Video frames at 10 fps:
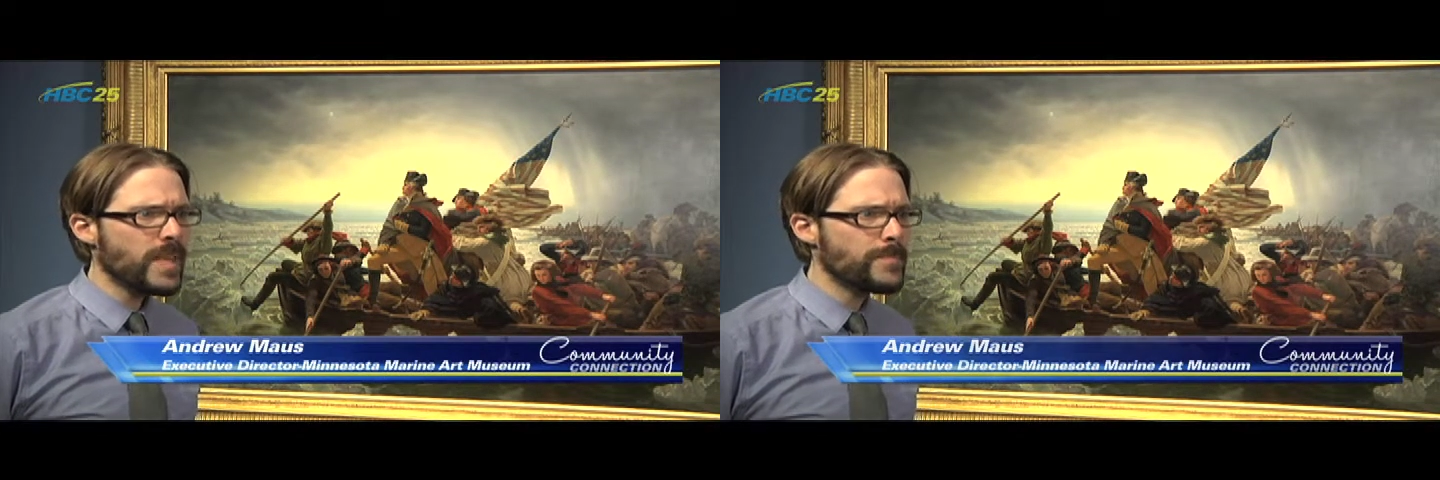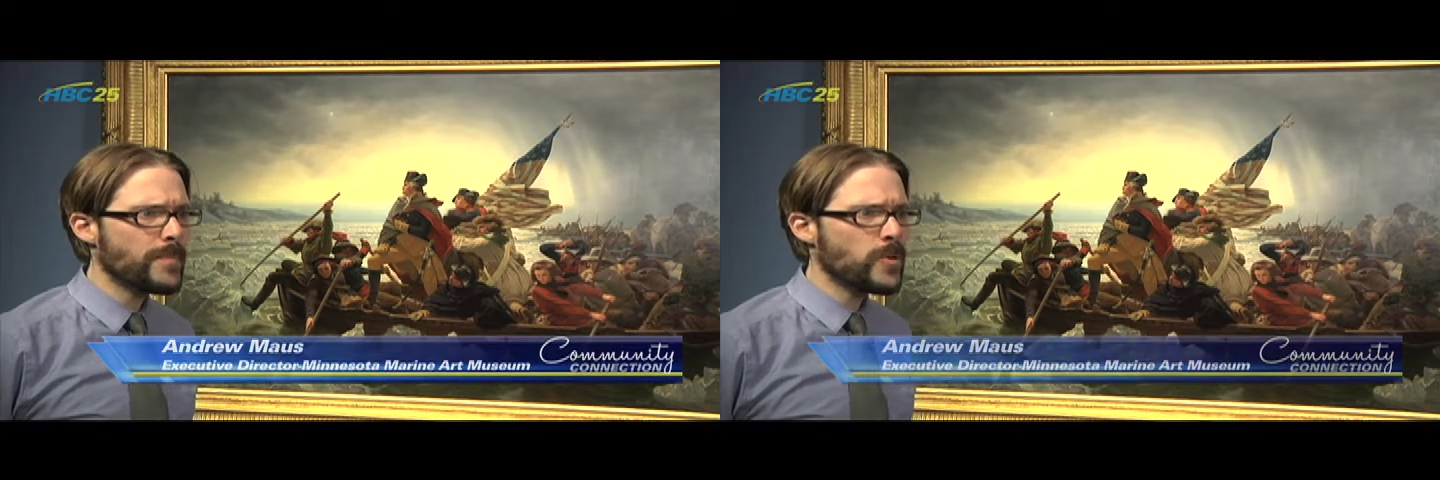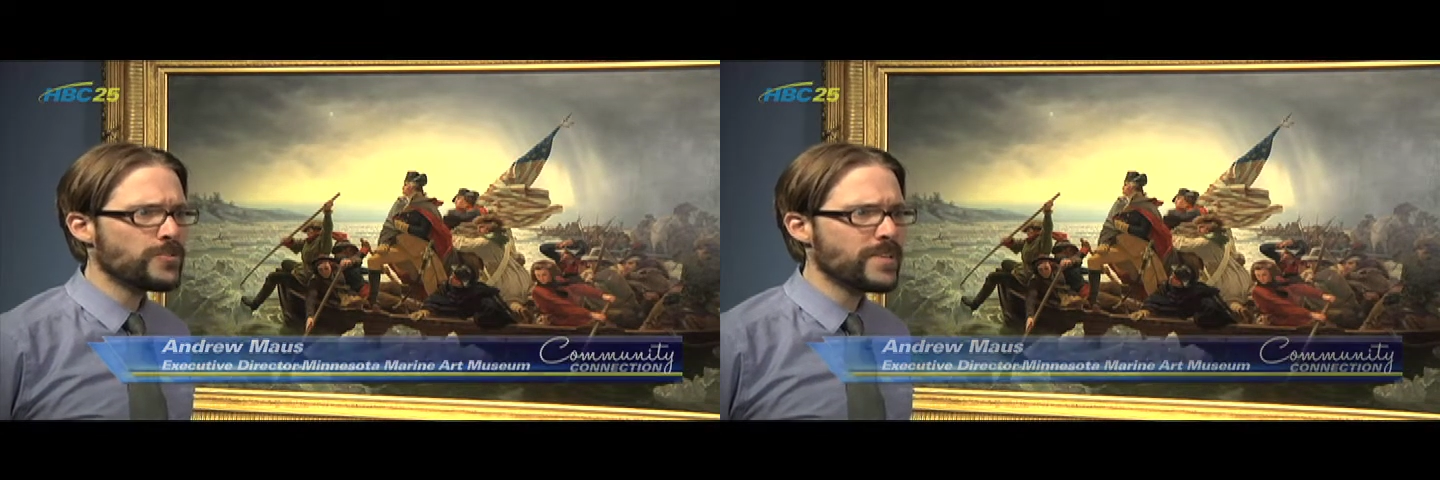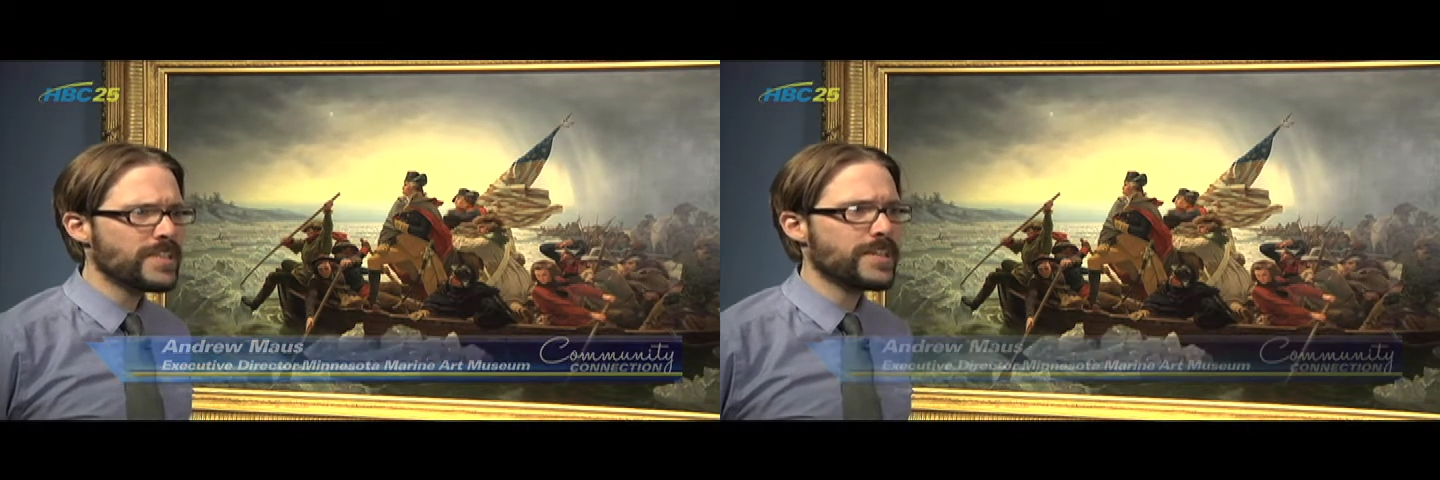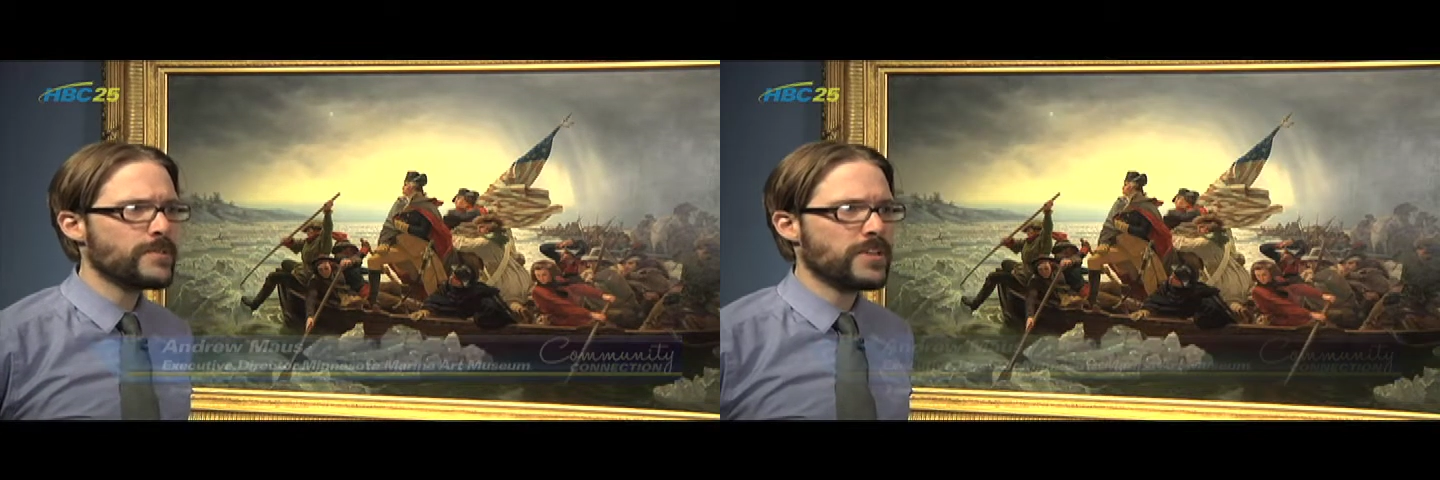But most
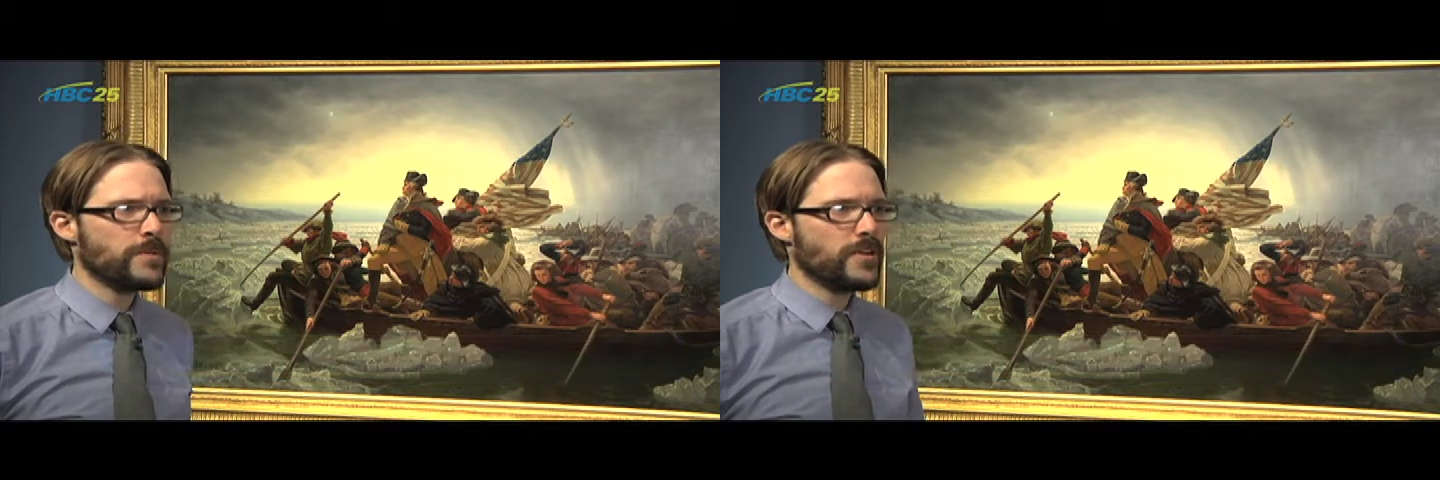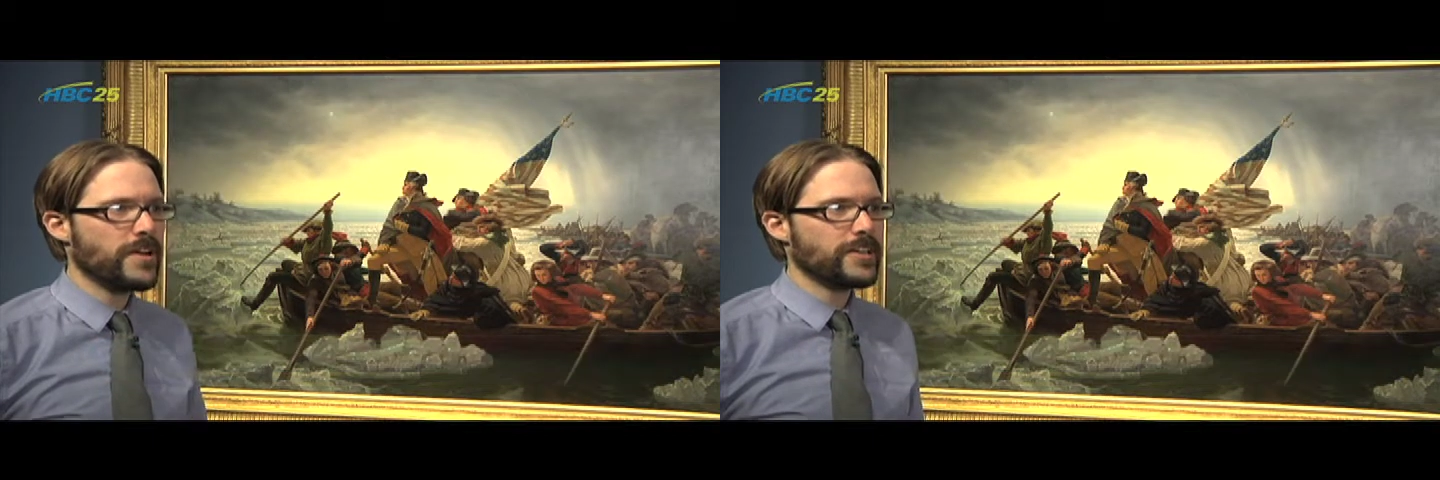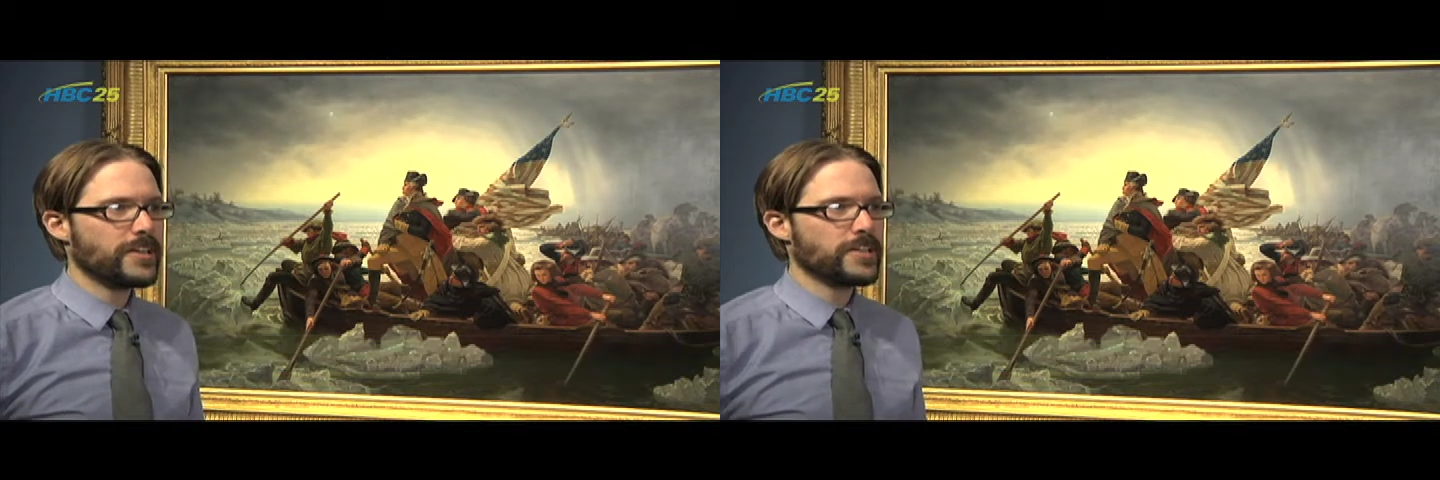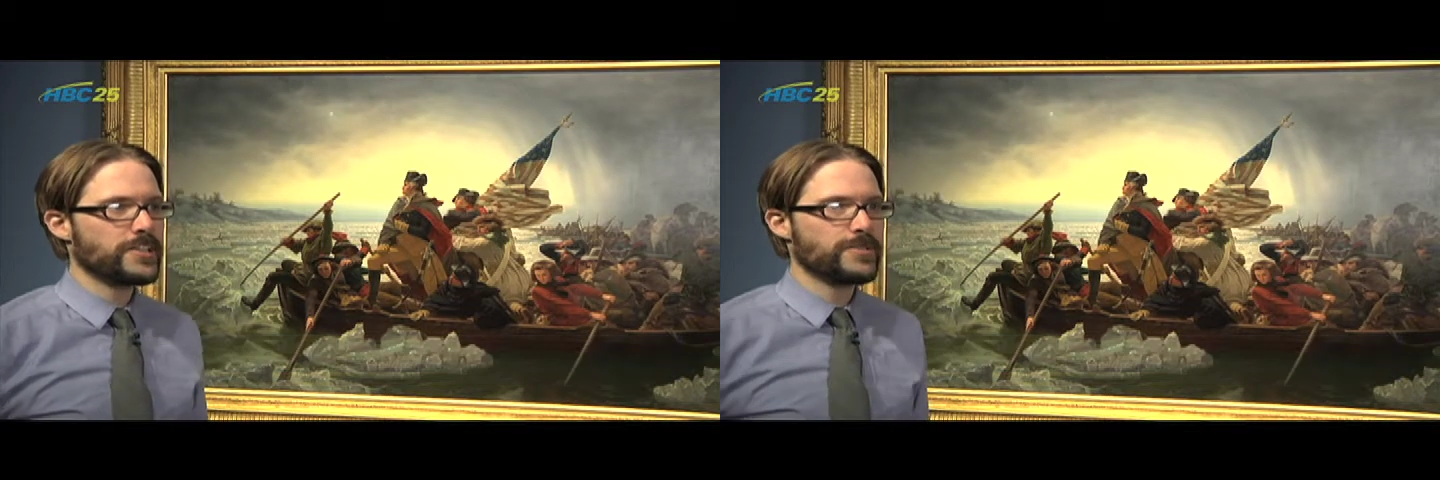recently it was on private collection.